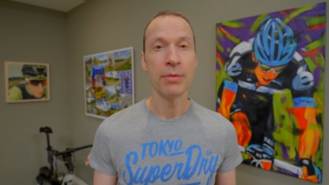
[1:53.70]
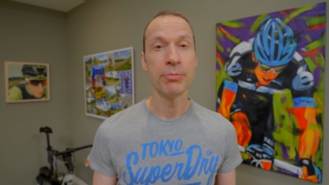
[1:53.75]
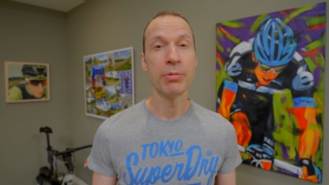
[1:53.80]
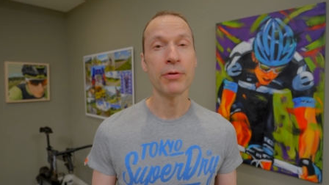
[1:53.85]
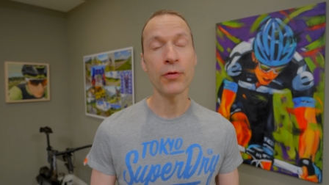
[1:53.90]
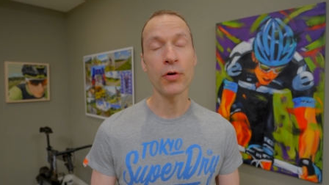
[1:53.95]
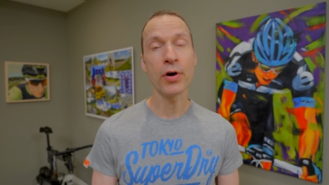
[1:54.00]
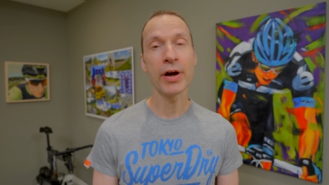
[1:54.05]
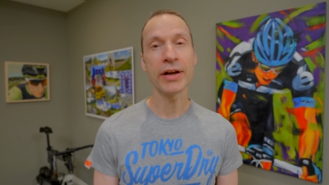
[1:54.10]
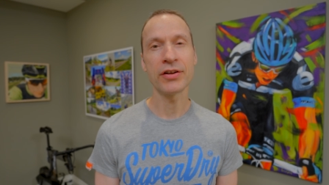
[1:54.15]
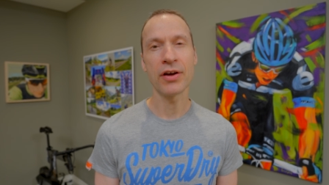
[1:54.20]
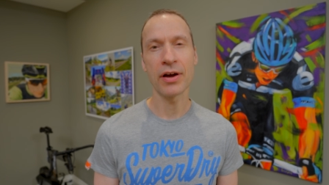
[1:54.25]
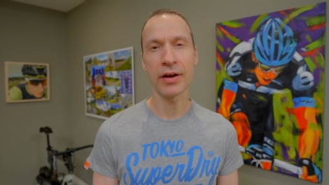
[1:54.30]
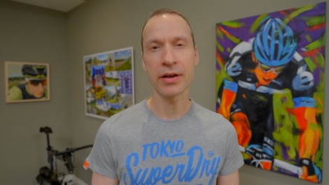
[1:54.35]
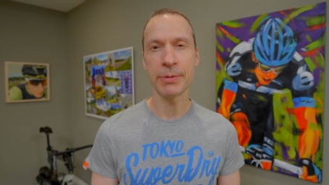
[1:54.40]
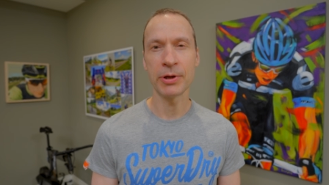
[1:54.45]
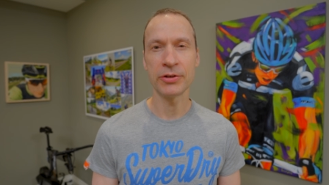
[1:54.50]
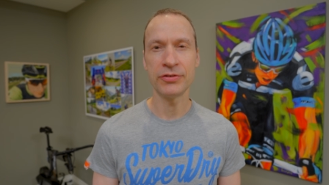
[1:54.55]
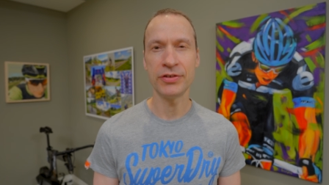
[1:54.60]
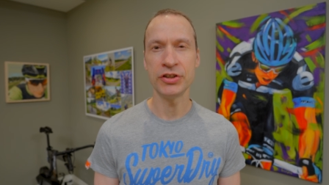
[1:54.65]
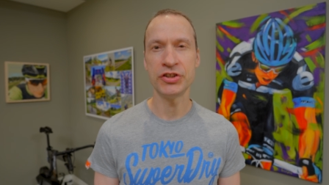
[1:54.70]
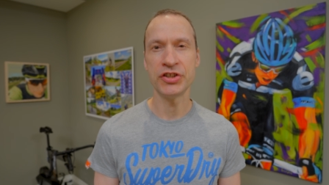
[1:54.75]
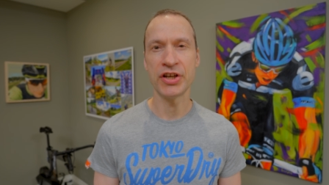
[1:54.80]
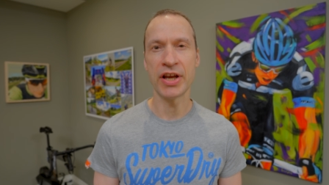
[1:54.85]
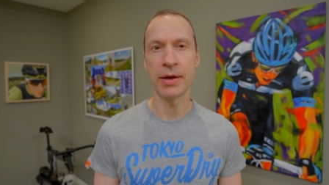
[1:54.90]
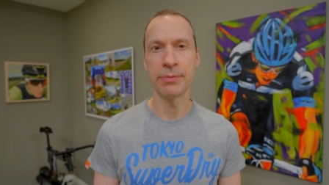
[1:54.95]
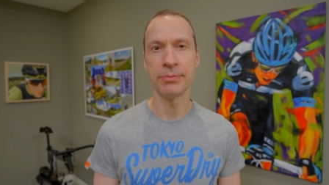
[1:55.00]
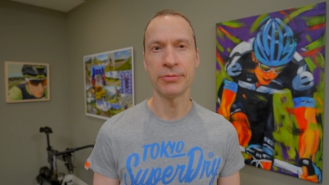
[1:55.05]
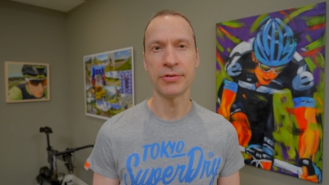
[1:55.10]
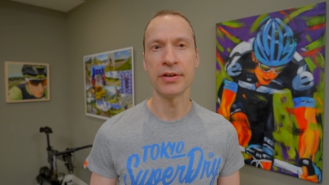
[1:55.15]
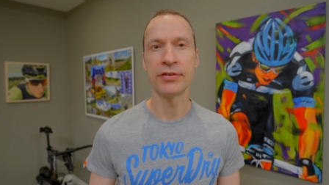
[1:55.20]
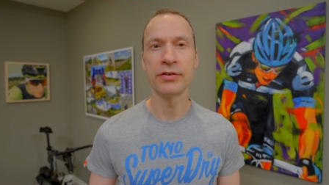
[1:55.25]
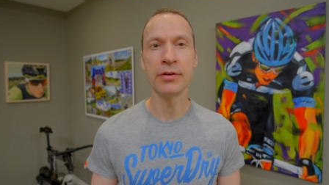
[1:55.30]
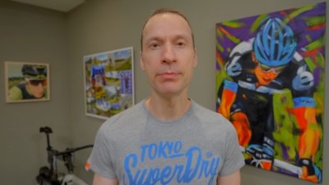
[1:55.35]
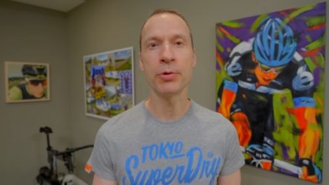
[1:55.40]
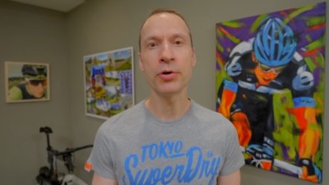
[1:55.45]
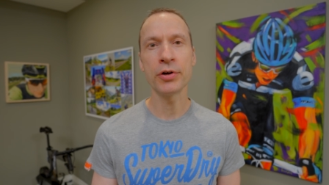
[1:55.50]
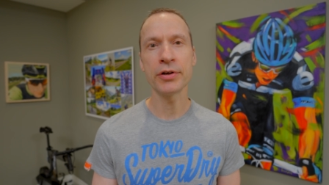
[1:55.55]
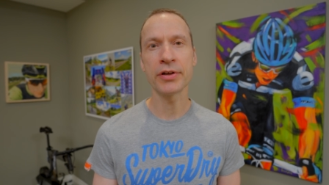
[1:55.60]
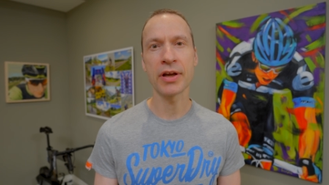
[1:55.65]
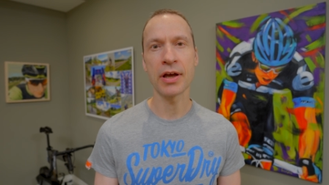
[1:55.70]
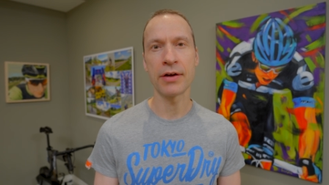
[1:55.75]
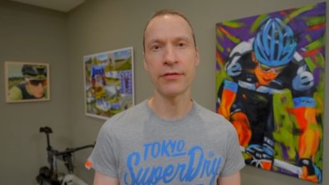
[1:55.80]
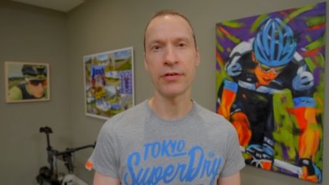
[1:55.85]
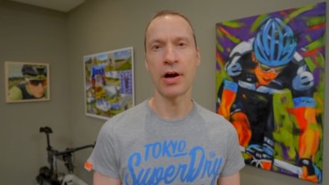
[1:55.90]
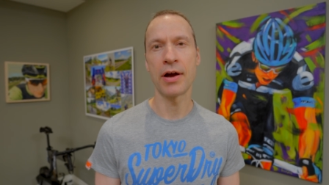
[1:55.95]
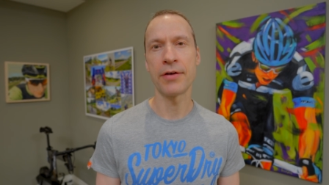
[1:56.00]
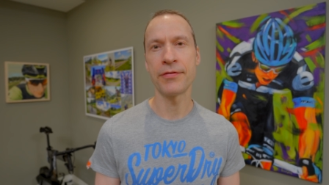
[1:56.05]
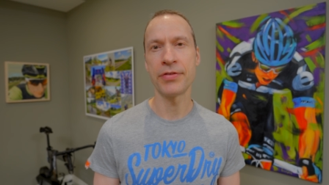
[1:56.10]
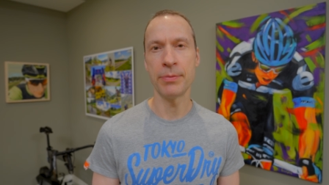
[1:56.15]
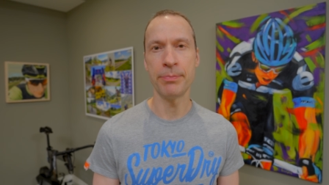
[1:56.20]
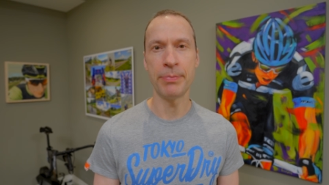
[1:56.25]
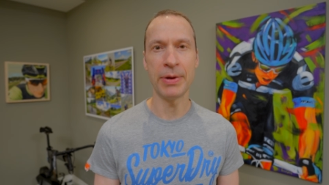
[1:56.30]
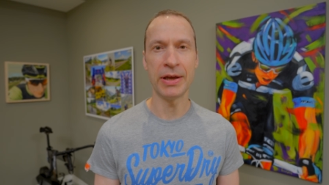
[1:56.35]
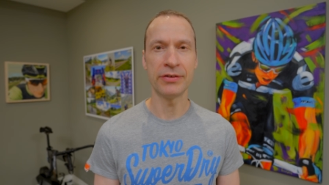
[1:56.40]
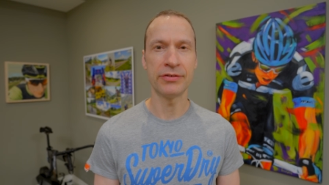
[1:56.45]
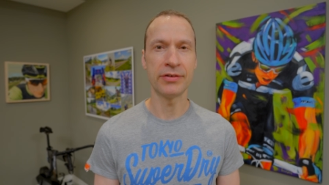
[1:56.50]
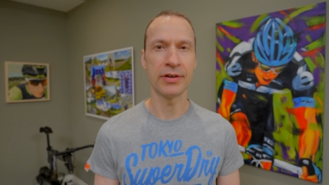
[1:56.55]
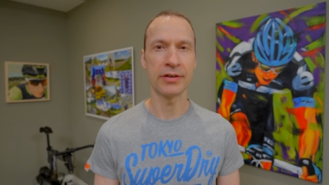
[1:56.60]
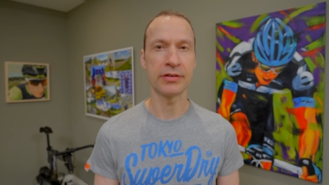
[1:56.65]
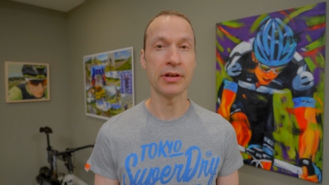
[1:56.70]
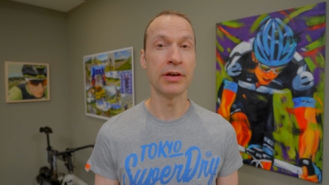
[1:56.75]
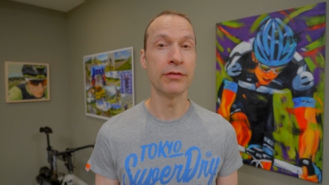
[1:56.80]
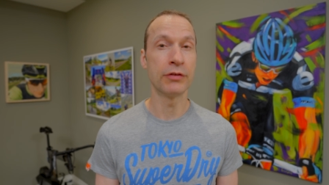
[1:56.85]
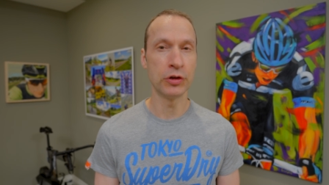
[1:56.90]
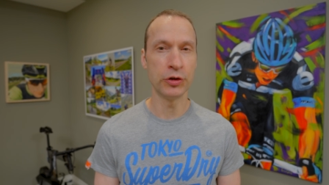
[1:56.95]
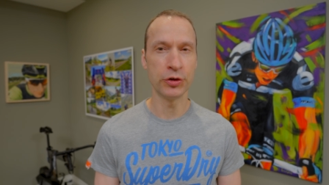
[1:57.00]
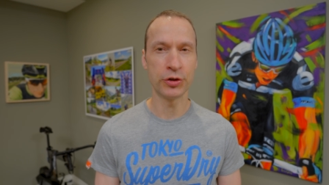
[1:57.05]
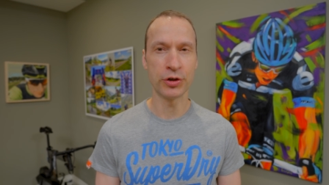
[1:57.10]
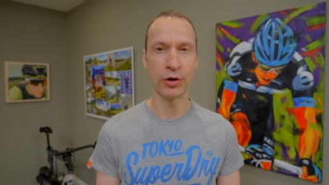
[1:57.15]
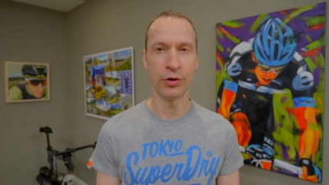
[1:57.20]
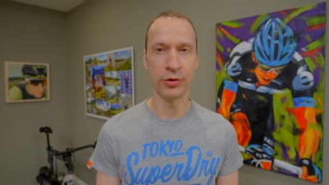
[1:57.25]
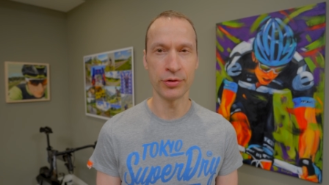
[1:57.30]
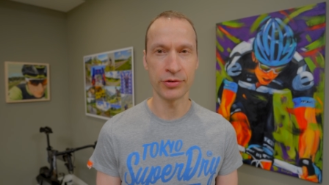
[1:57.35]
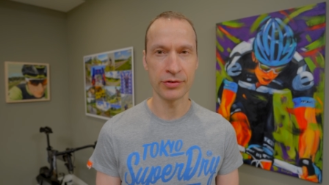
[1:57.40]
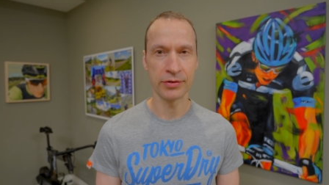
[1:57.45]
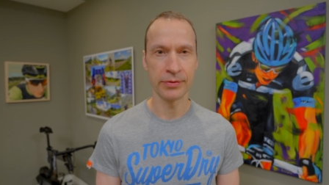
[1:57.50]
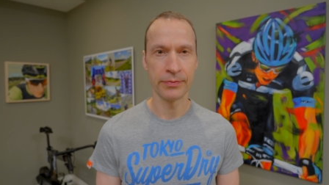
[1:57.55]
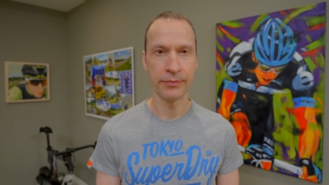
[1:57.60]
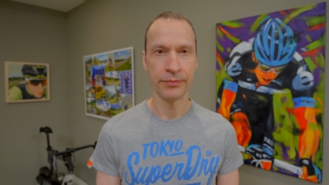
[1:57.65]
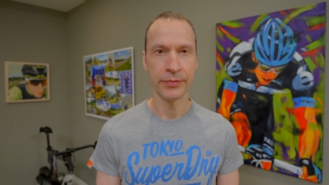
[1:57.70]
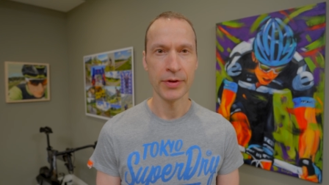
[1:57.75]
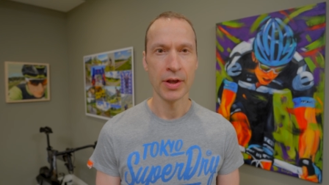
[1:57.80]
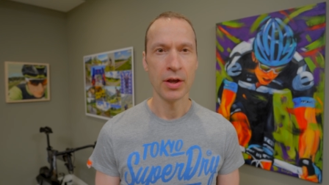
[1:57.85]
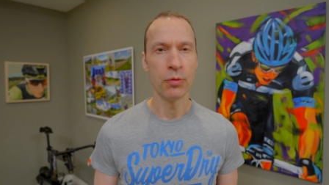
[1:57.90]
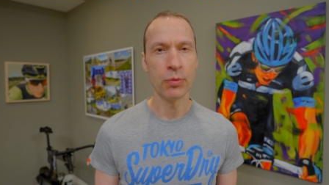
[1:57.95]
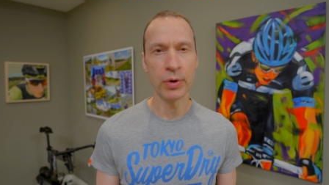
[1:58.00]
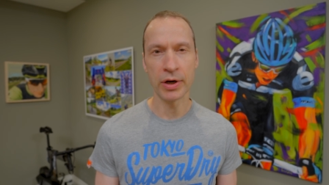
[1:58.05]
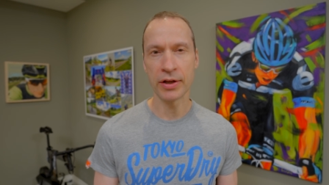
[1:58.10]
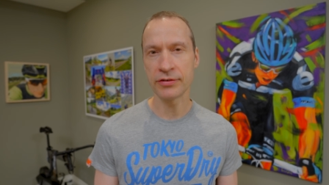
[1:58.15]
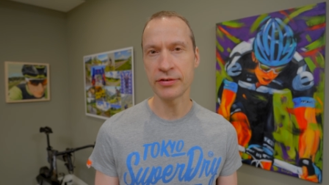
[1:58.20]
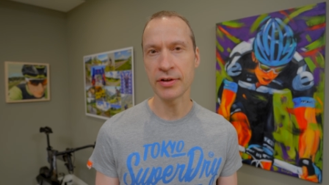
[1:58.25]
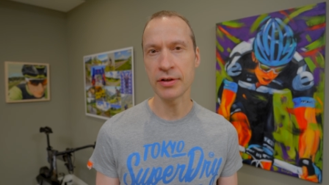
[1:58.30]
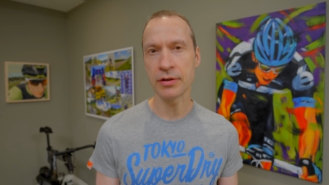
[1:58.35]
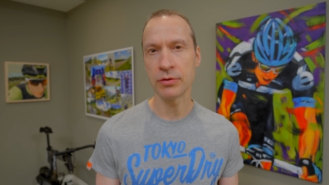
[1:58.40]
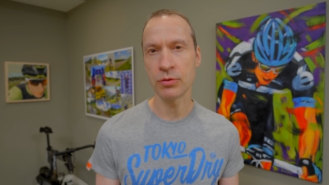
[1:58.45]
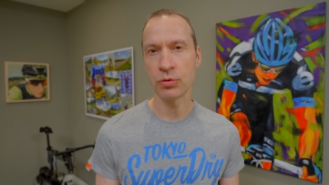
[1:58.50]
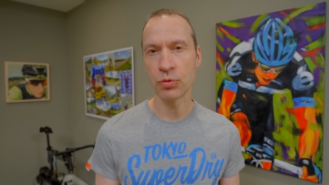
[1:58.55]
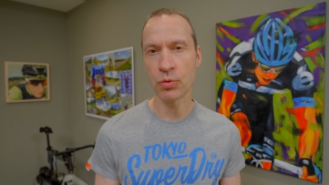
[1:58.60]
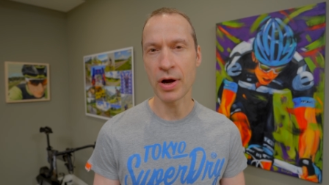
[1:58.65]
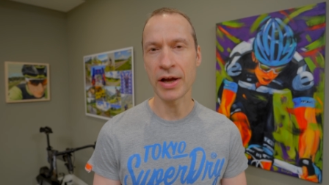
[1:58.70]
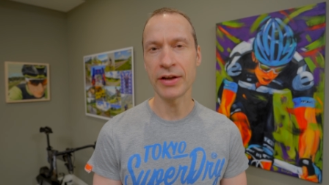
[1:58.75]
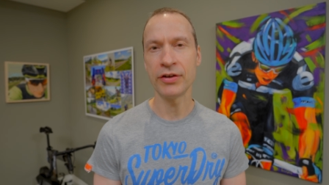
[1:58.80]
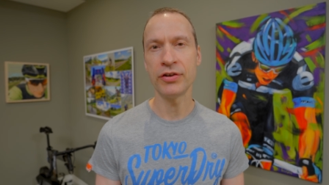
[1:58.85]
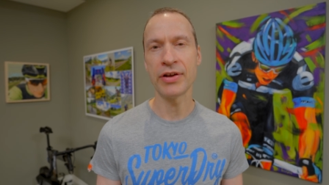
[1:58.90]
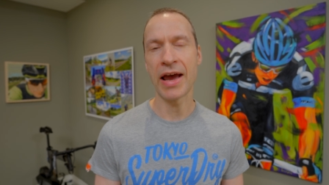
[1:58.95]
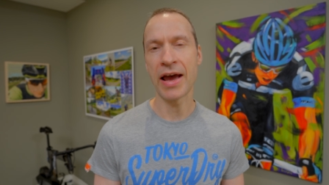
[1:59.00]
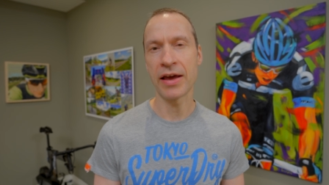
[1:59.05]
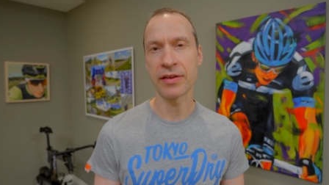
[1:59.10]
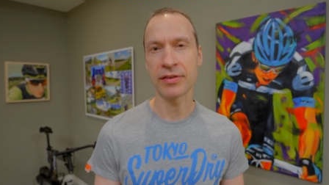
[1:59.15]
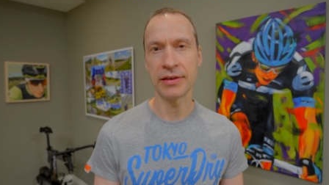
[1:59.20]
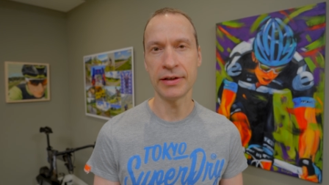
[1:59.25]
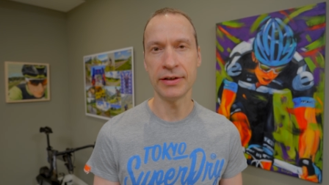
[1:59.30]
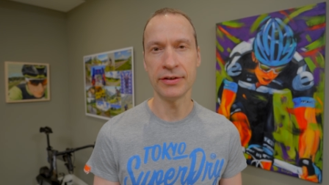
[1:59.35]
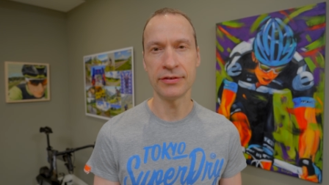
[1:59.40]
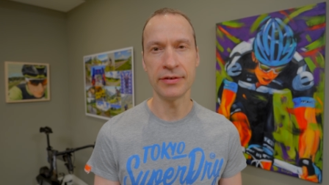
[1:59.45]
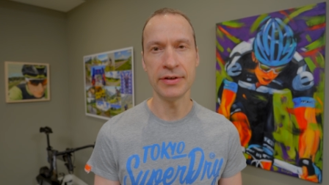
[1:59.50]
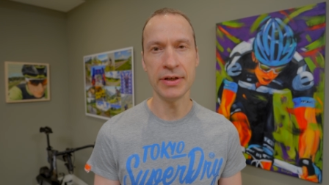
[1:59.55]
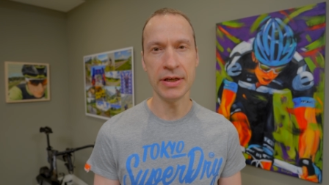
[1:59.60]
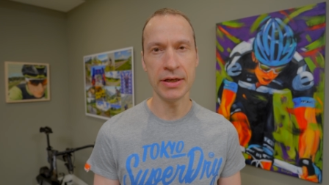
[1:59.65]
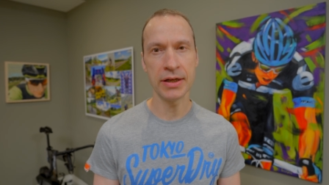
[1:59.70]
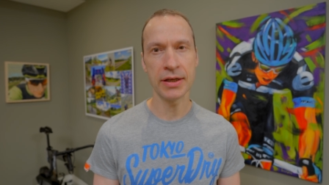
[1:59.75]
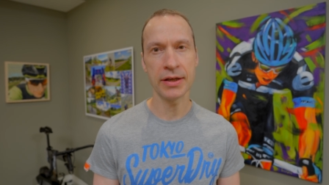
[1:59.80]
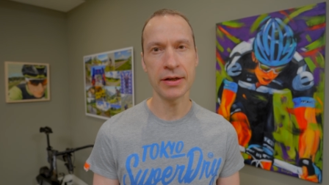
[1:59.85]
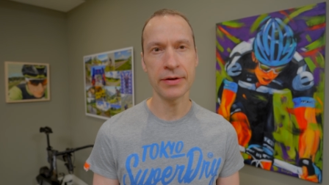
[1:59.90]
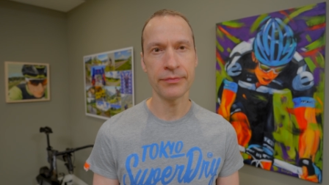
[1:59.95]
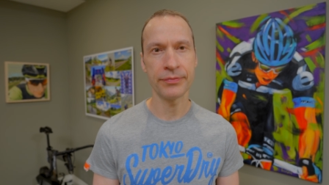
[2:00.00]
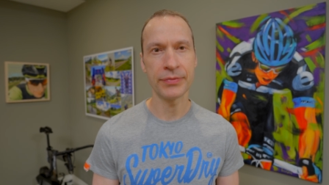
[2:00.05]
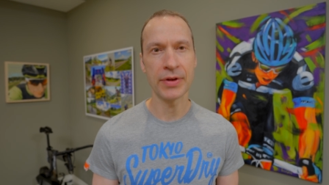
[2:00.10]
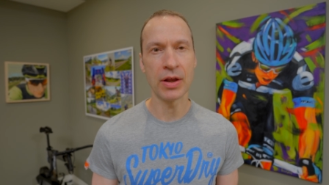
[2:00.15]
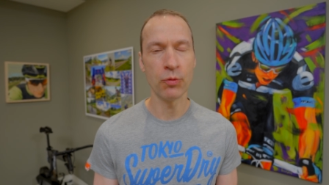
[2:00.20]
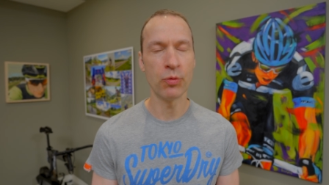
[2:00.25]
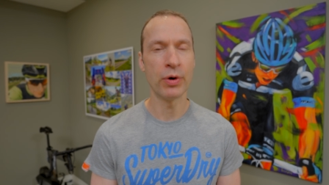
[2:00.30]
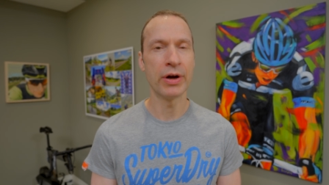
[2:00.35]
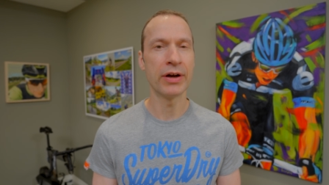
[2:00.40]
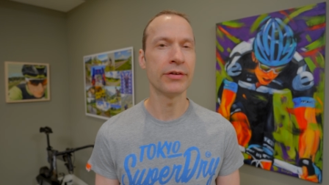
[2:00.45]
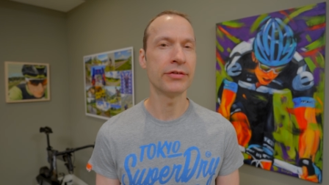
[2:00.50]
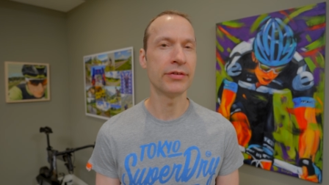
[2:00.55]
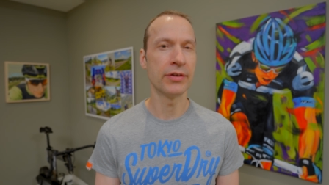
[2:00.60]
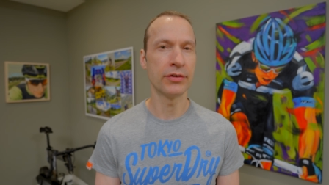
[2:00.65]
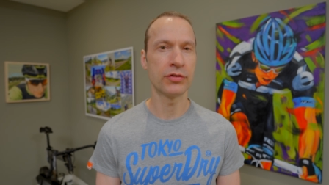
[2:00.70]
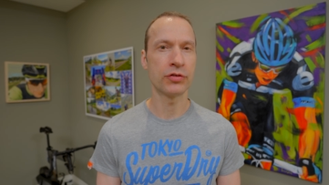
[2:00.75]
Before I talk about CGMs, it's important to cover off the basics of glucose. What is it? Why do athletes need it? And where is it